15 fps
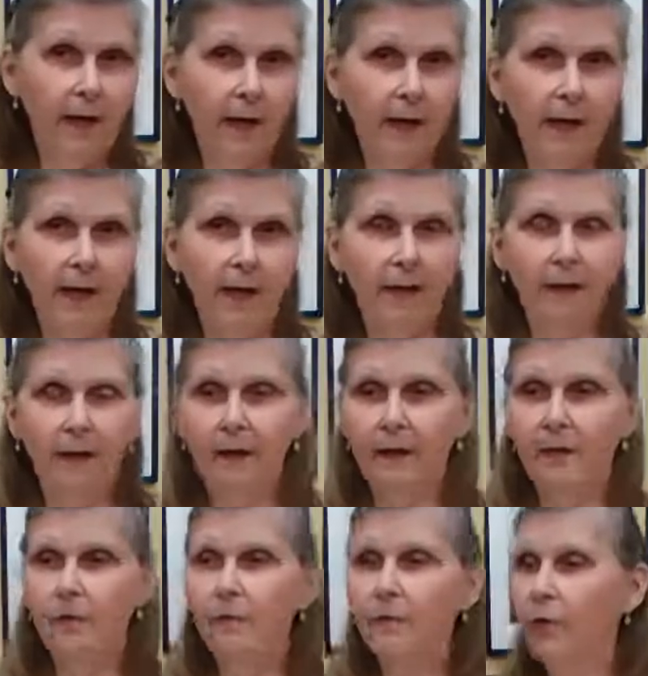
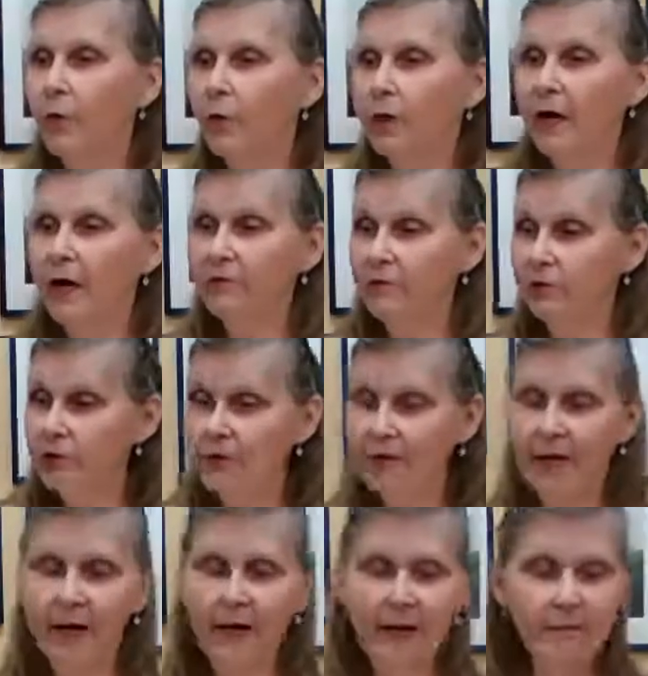And but we're going to have a good
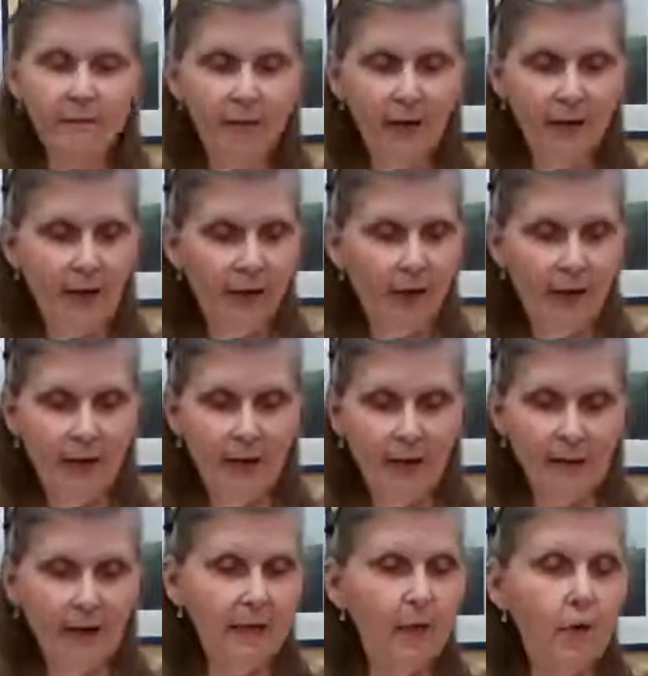time
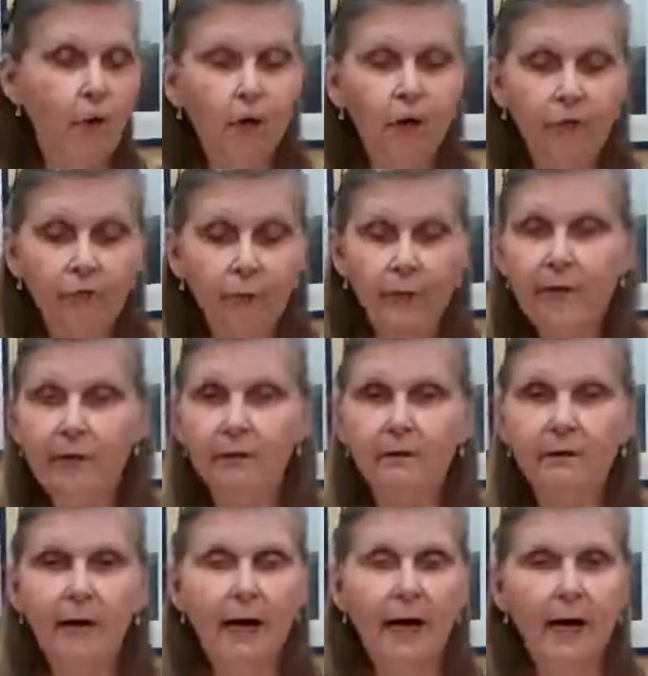and eat a wonderful
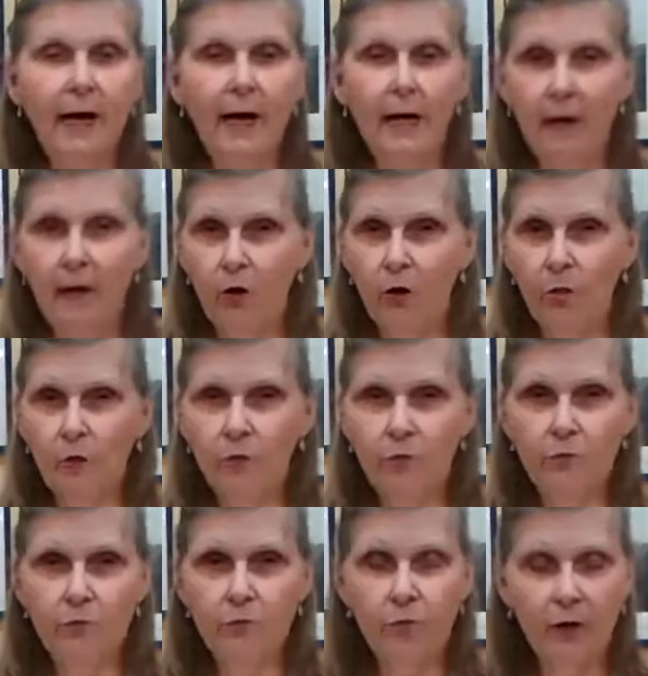meal. And I hope
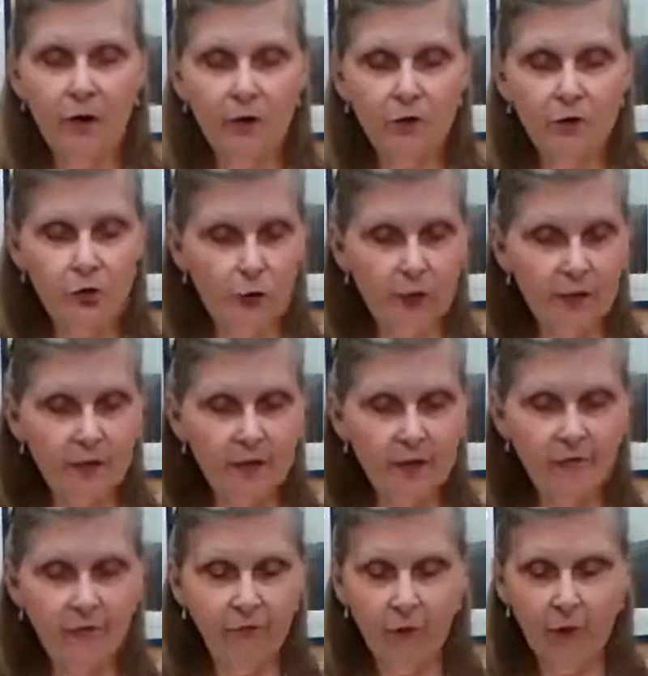you join
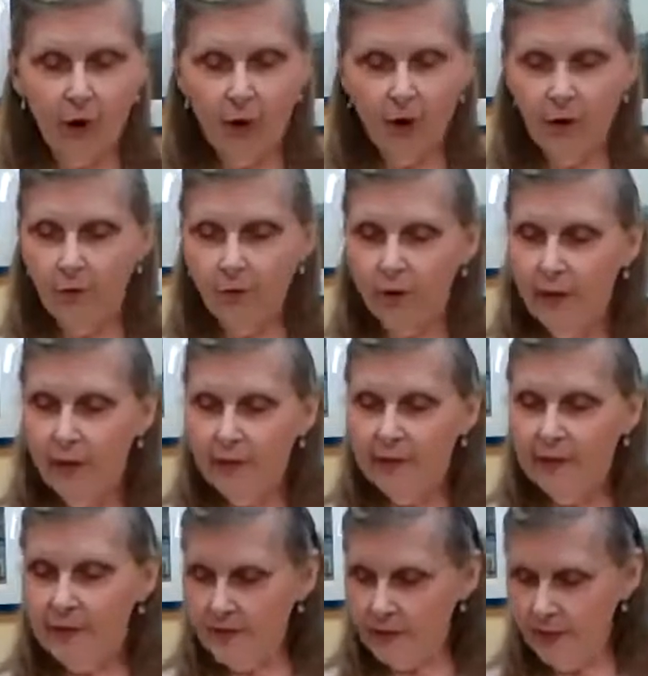us for
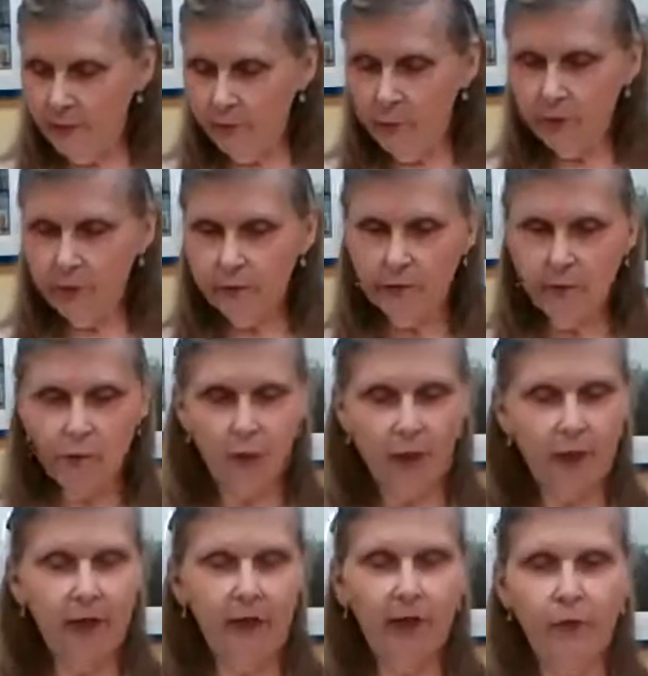December. We're
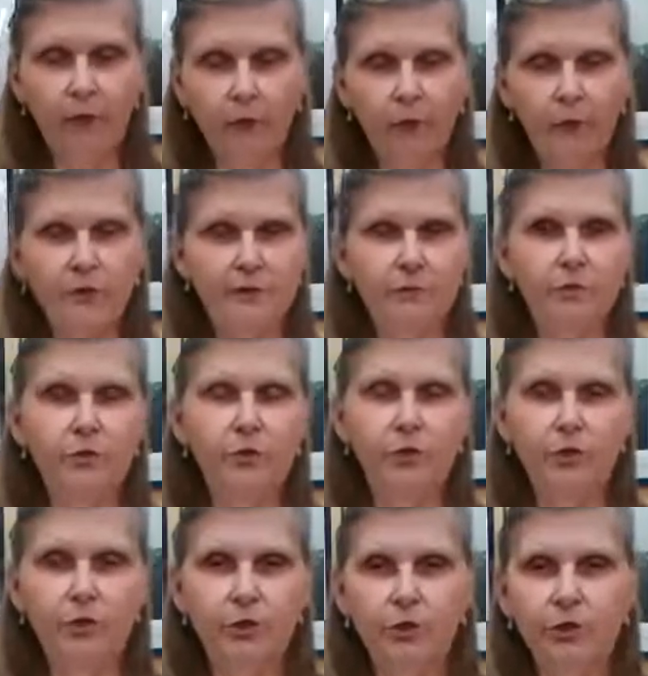going to come up with some
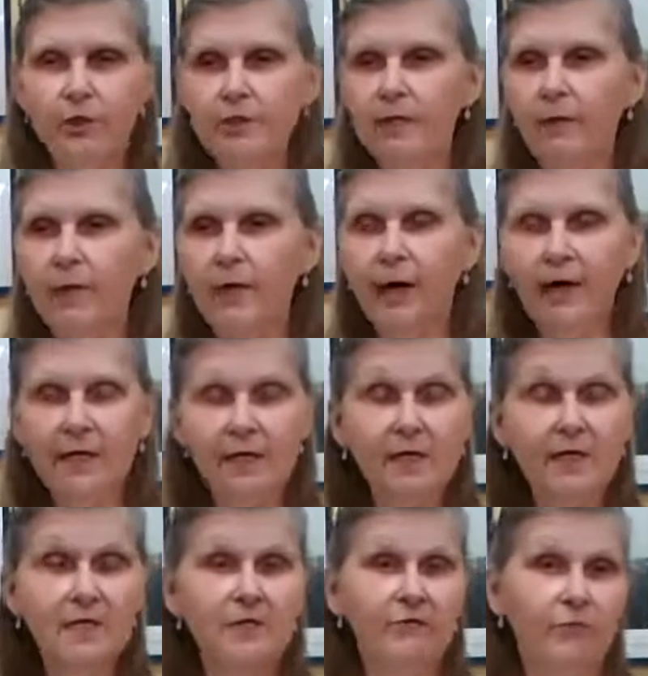good, yummy
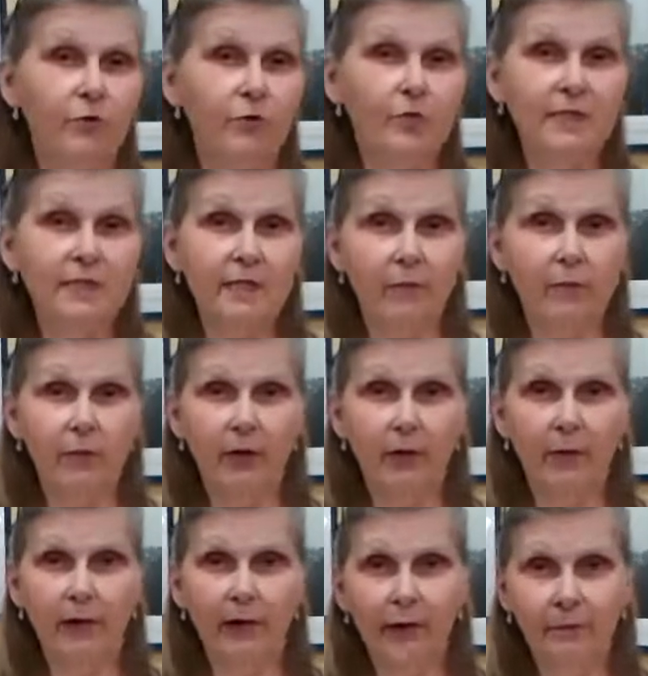ideas for December
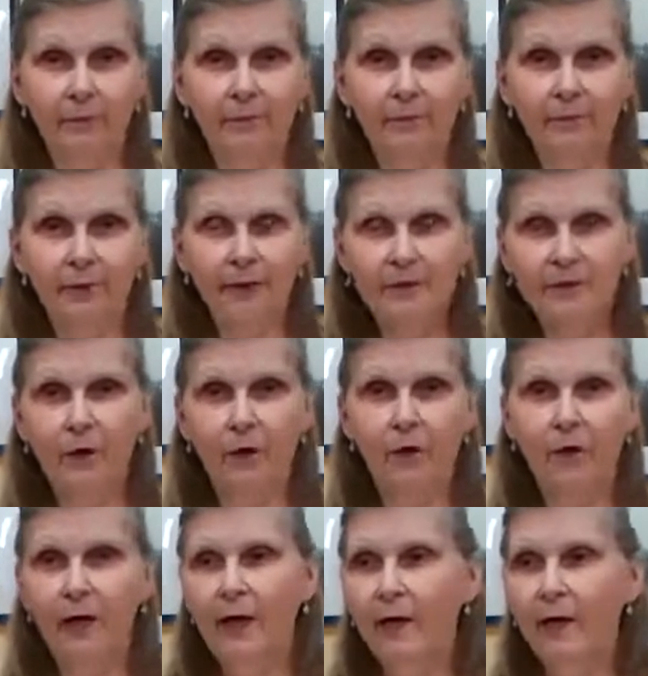coming up. So